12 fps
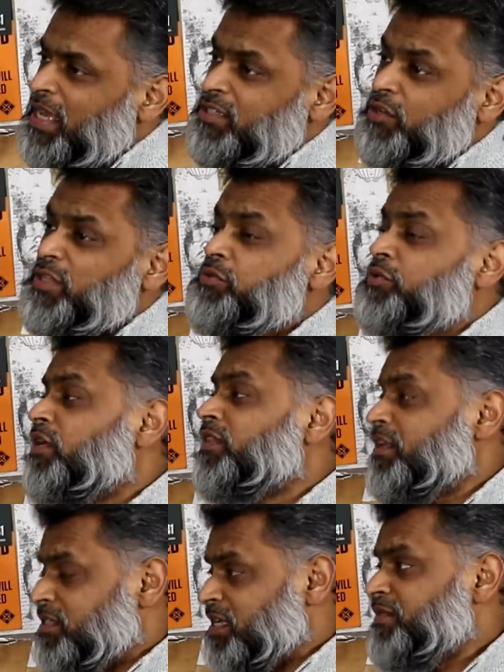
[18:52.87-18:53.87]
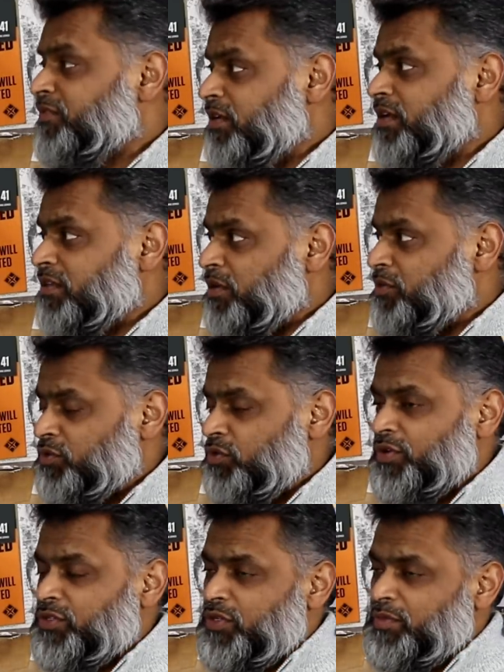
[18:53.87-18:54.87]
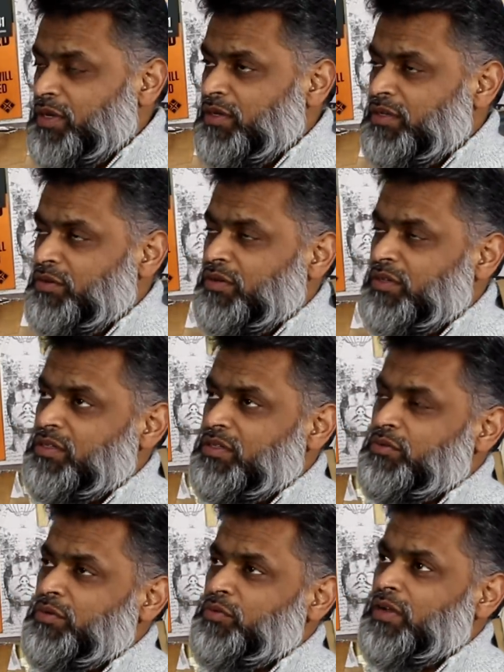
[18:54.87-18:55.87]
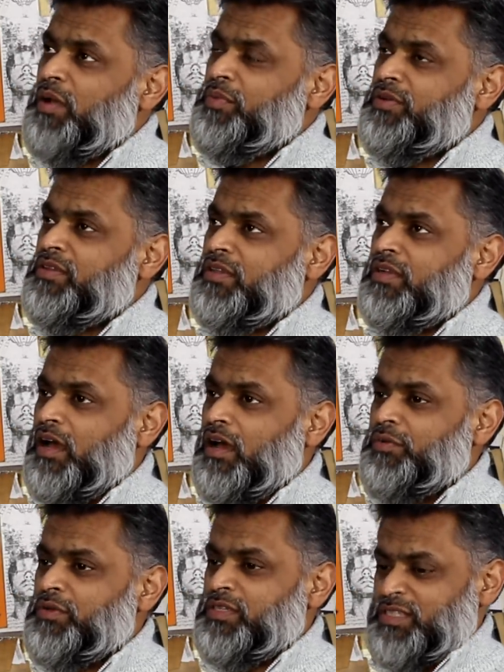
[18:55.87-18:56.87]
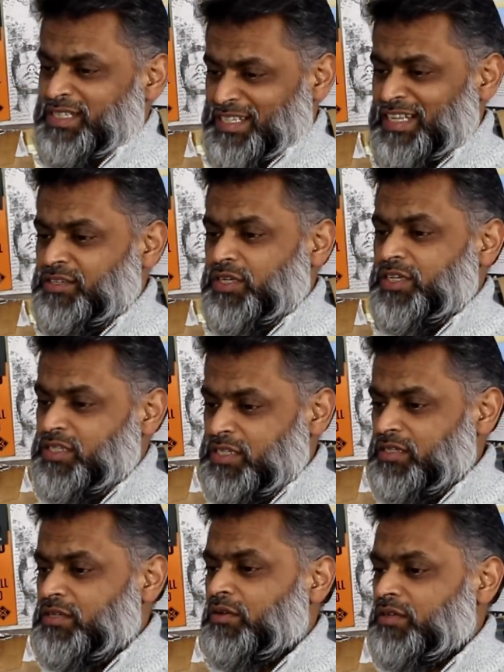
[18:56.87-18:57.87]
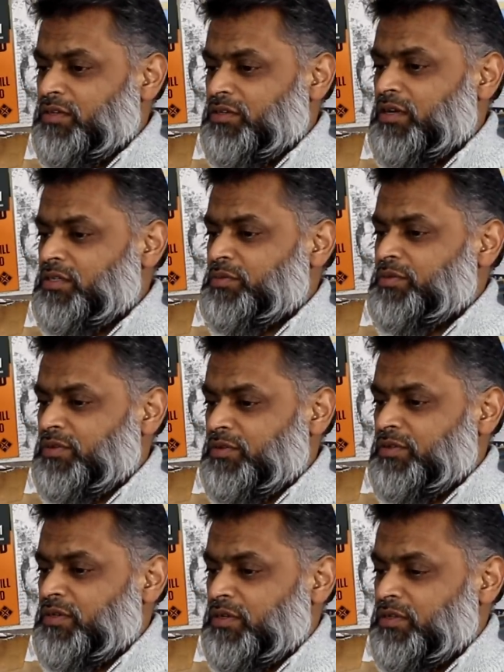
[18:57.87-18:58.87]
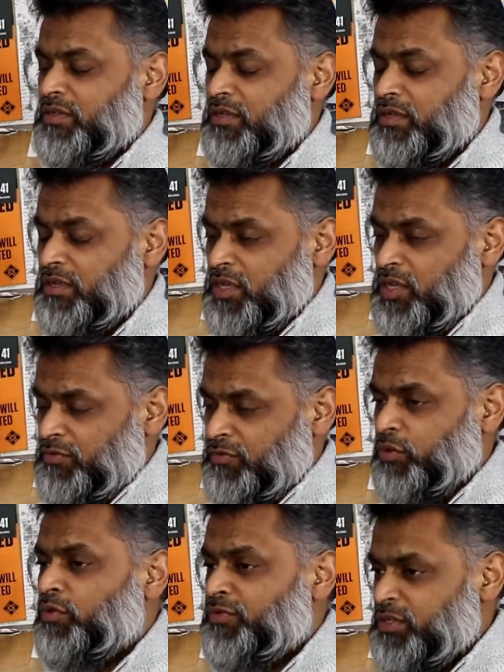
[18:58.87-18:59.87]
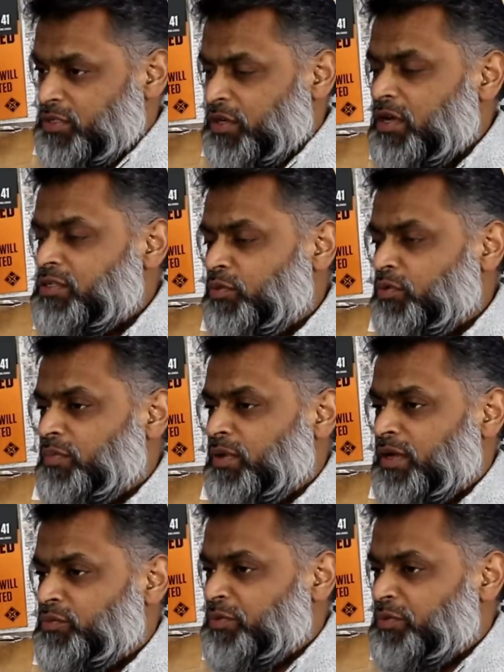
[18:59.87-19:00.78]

Yeah, so this was on that same flight that I was talking to you about earlier on. So what happened is that I was literally seated on the floor of this transport plane.